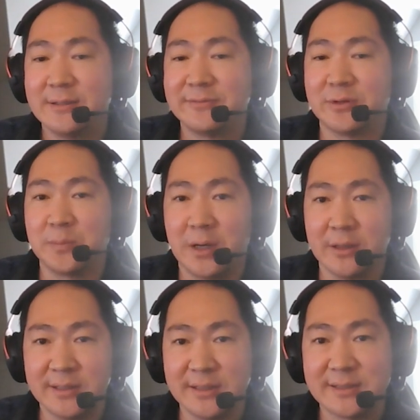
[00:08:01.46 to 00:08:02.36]
for
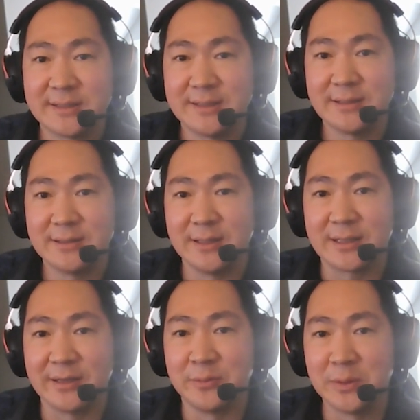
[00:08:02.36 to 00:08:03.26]
parties.
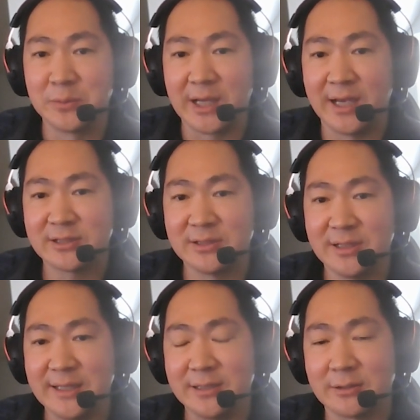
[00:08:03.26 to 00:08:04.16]
Like if we were to
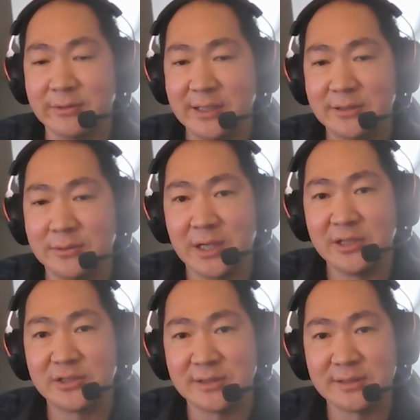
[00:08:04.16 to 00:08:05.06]
actually integrate
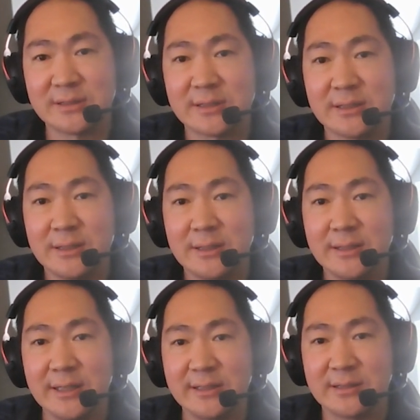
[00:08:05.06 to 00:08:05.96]
donations
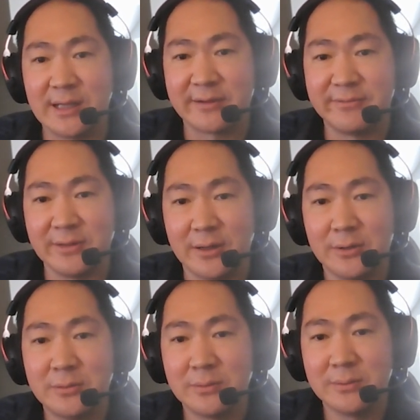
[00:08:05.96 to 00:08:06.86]
into that
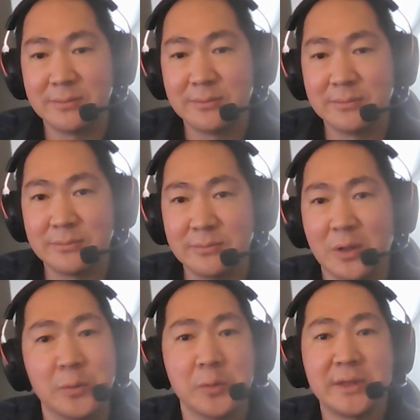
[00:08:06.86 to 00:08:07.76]
flow,
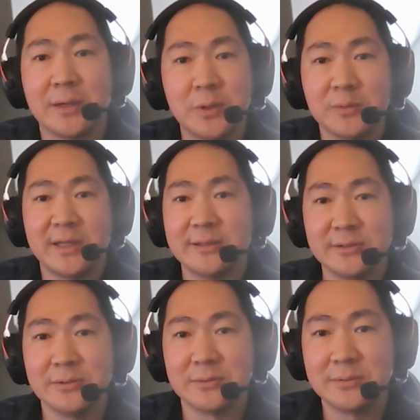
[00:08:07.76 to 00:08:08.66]
what would that
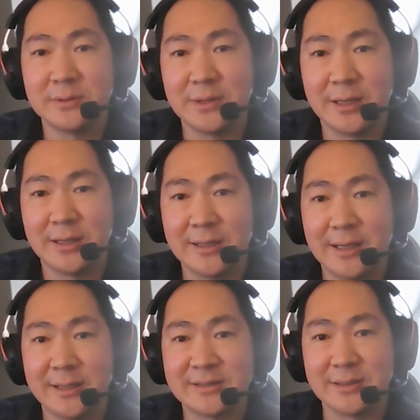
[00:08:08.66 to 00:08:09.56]
do?
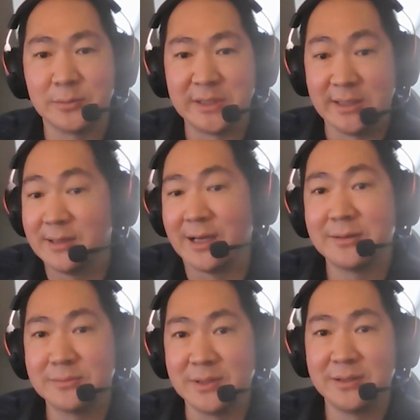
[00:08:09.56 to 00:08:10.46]
And so we did that.
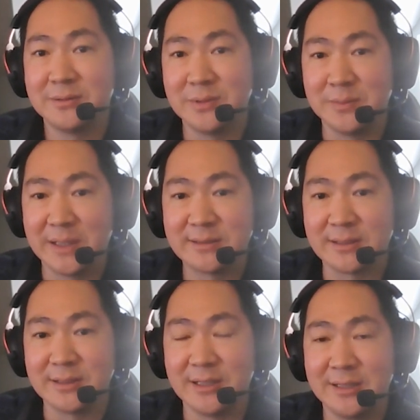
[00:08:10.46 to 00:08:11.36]
We
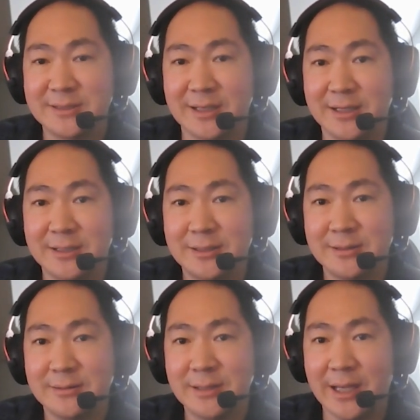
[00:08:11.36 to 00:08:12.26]
basically said,
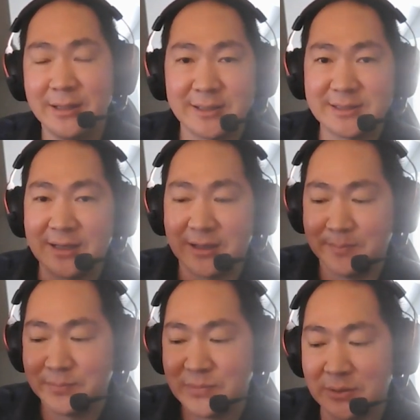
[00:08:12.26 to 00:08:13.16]
hey, let's add a
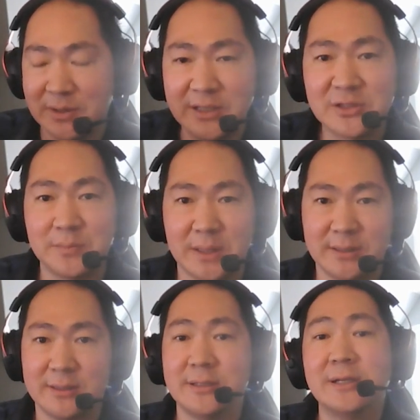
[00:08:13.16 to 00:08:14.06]
donation button